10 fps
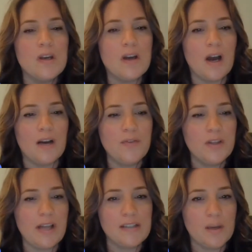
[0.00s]
For the
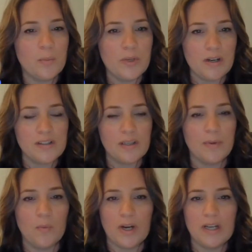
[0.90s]
last couple of years, I've
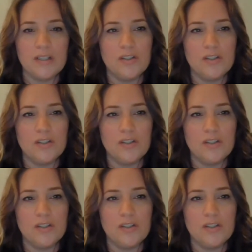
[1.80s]
been wanting